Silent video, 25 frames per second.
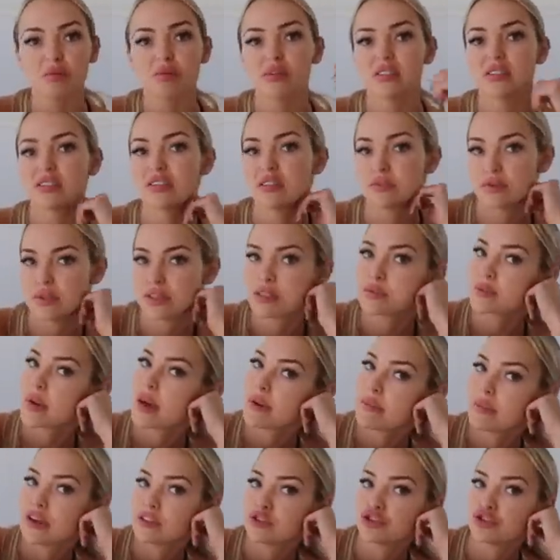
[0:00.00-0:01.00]
but this is going to be a
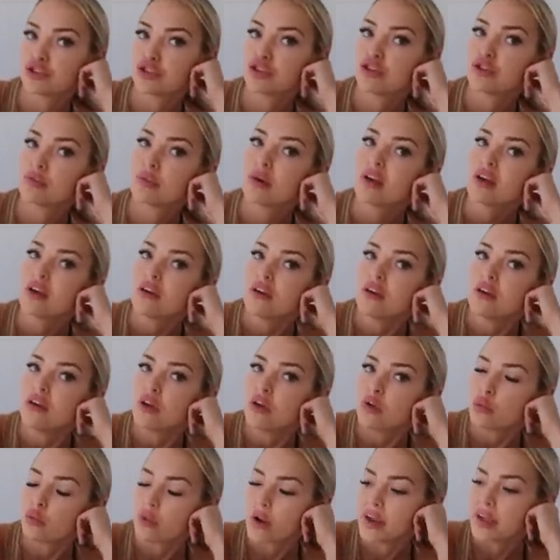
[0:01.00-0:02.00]
spare bedroom
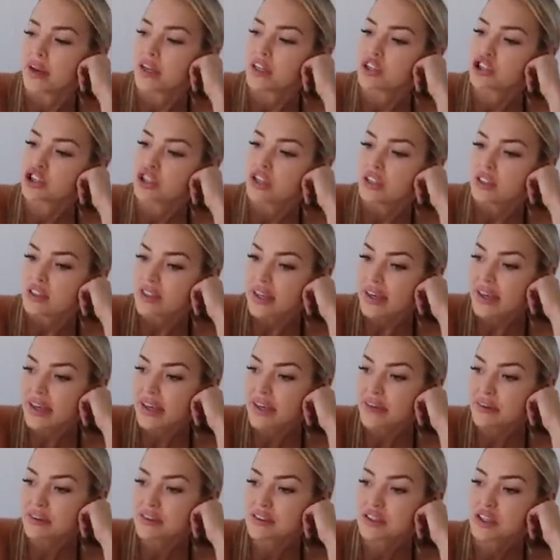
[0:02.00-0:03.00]
when she
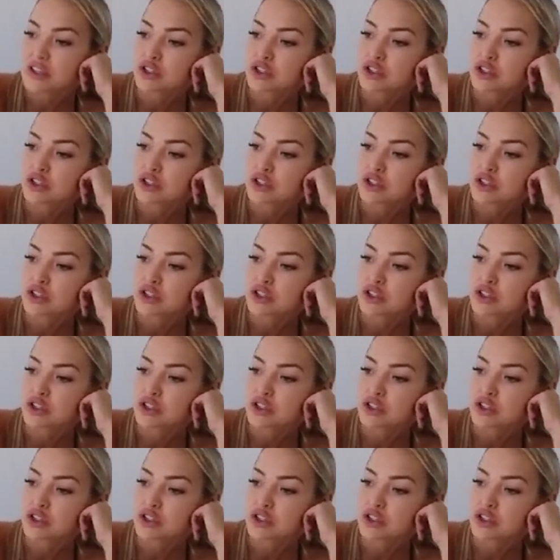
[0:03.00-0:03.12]
leaves.